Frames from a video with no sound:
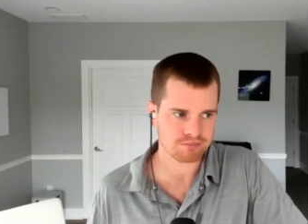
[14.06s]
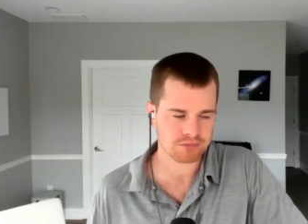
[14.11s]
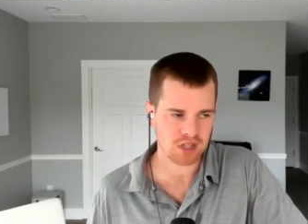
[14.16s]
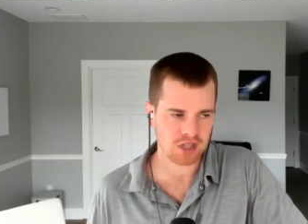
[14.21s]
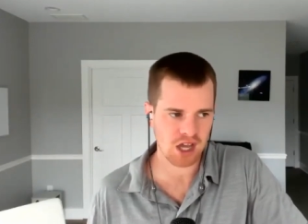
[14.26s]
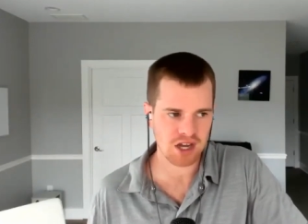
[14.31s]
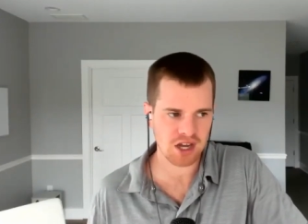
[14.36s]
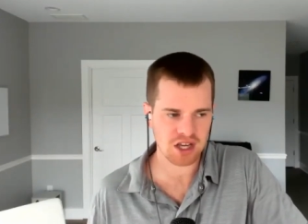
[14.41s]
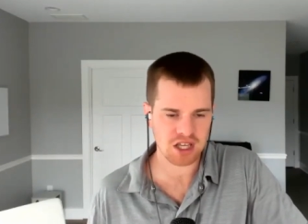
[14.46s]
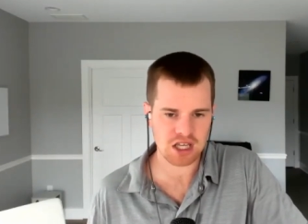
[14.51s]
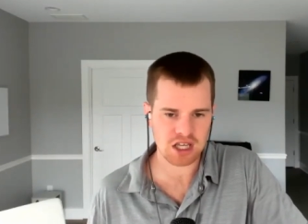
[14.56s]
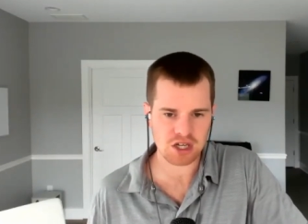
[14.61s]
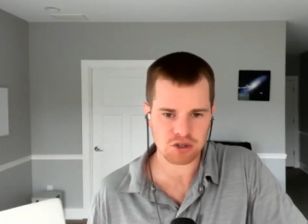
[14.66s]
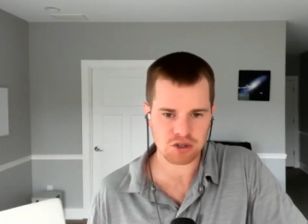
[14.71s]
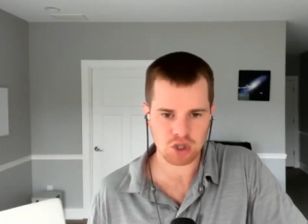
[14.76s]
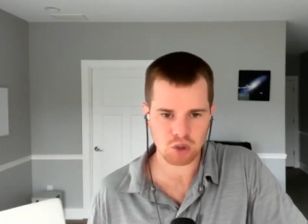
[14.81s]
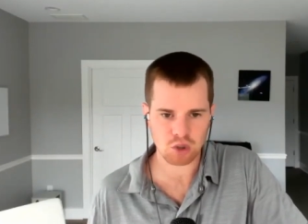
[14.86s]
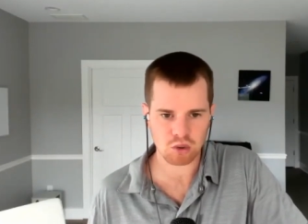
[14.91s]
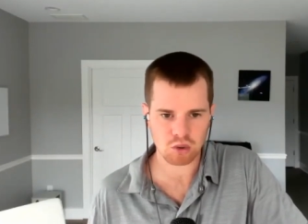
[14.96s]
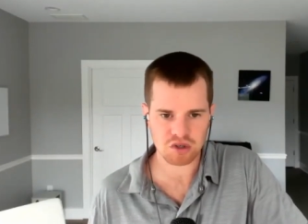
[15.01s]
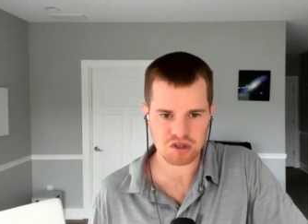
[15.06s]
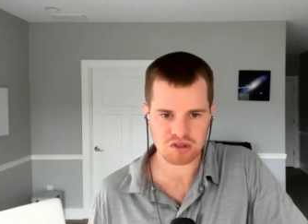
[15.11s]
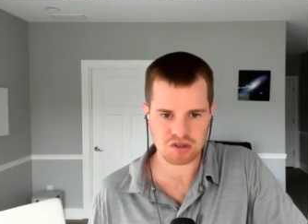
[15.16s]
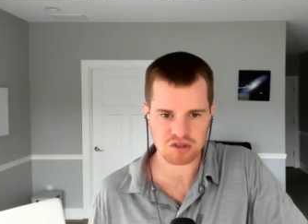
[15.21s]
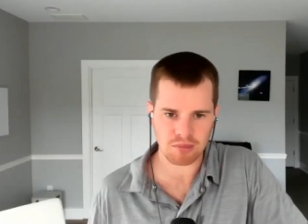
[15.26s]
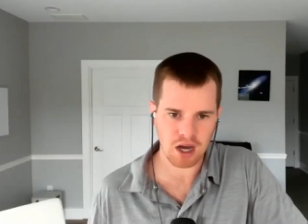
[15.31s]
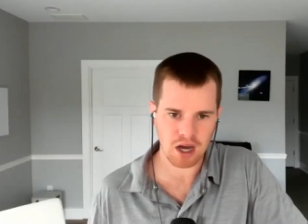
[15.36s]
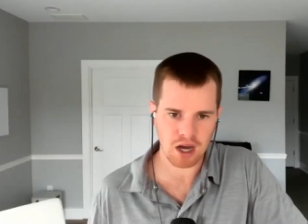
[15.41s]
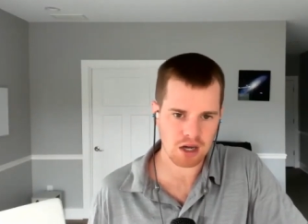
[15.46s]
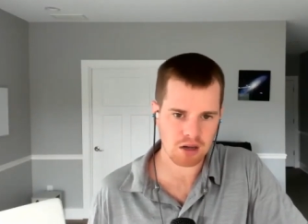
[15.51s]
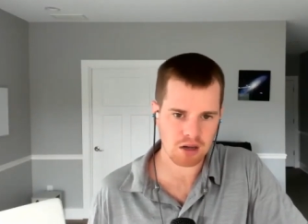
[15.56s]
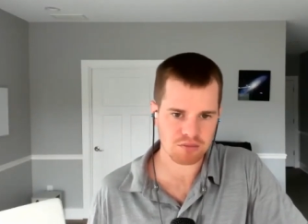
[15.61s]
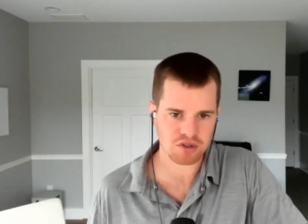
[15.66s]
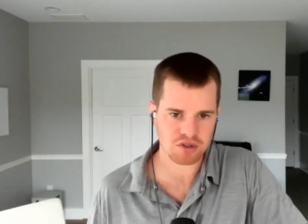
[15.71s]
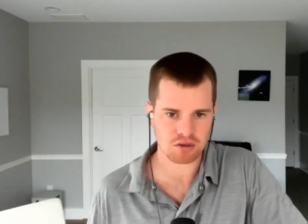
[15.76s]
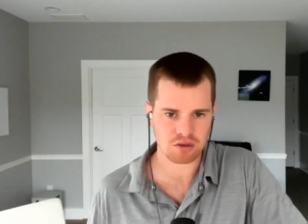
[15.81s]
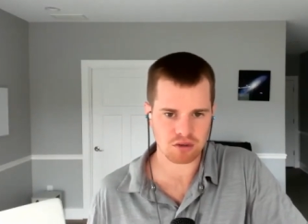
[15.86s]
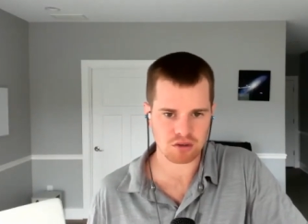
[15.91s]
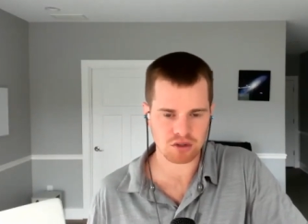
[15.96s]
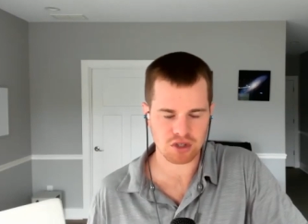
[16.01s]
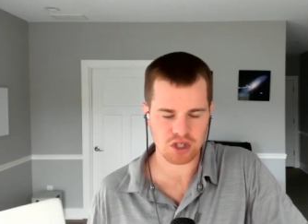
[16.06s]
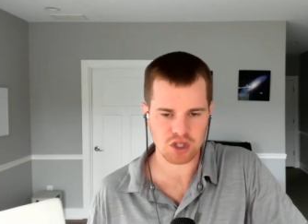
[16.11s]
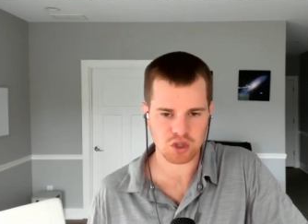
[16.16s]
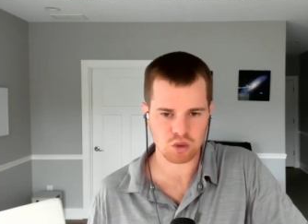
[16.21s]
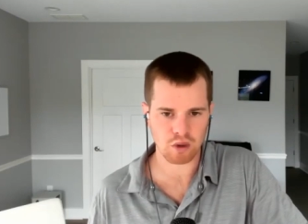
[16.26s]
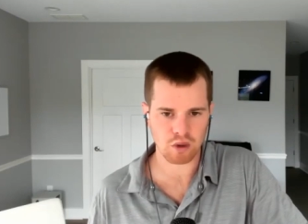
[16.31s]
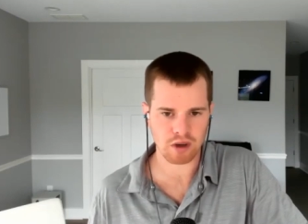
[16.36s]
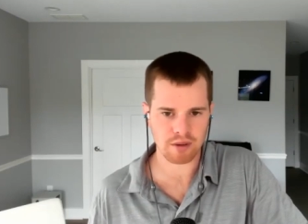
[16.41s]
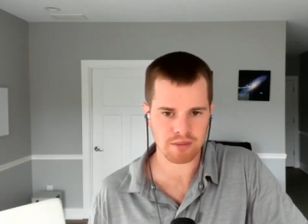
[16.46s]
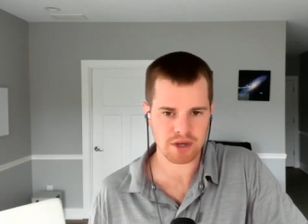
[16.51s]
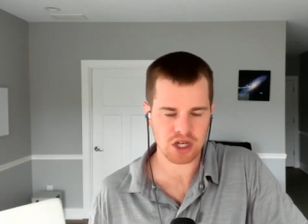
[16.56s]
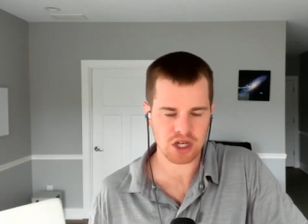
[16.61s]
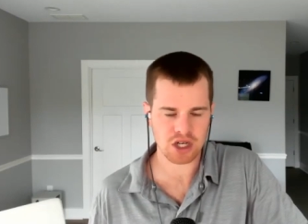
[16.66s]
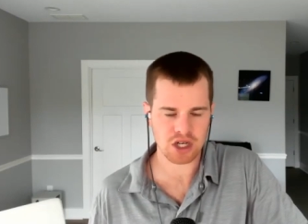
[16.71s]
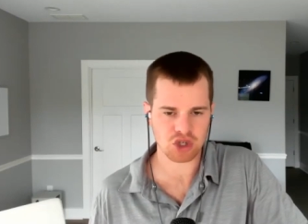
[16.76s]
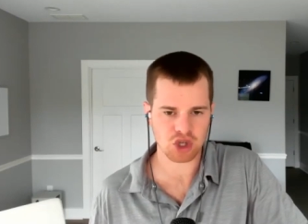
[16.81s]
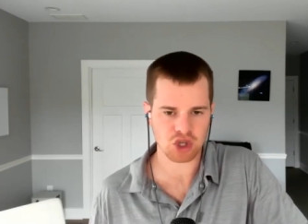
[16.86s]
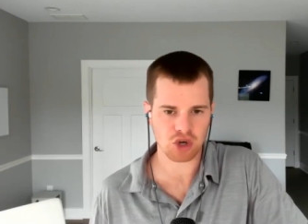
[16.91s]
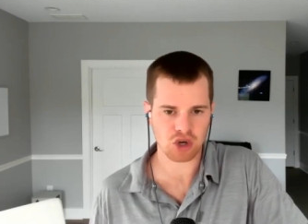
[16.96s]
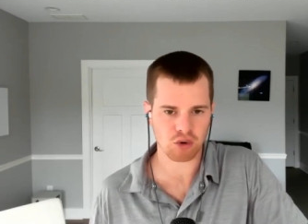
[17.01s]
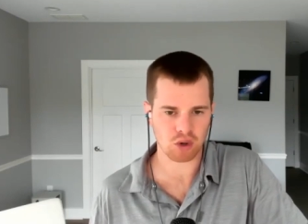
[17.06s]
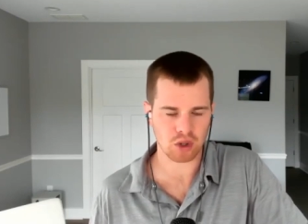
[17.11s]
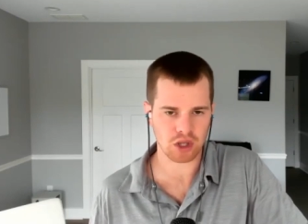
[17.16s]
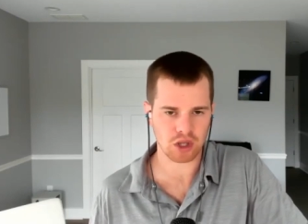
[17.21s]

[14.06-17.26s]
kind of geared towards moms or just women in general.